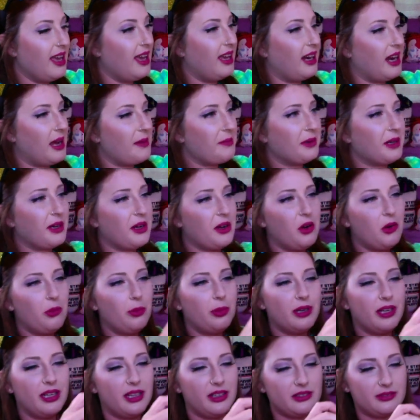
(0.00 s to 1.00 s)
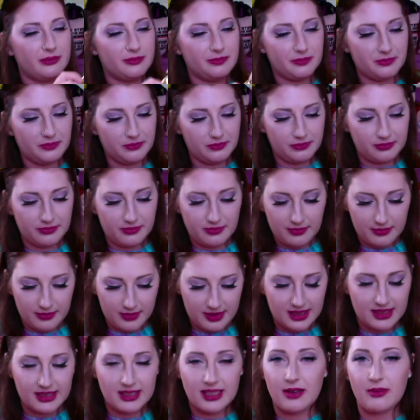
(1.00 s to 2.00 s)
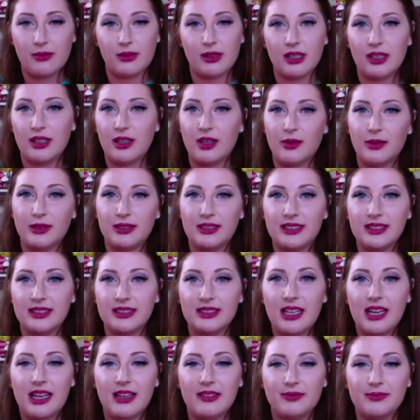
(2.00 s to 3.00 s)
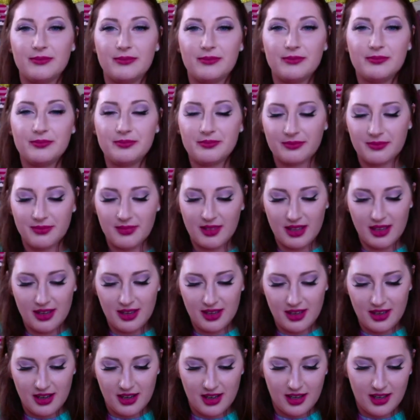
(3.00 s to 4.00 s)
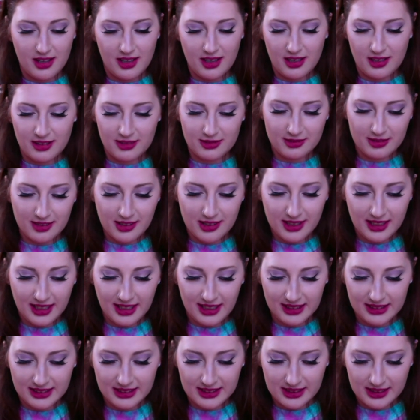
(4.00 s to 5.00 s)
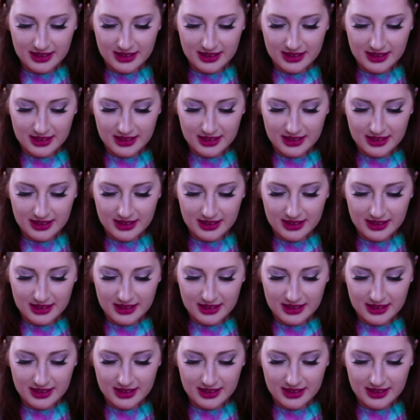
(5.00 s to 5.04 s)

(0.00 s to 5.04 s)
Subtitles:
Now I'm going to open it because I want to know what's inside. All right.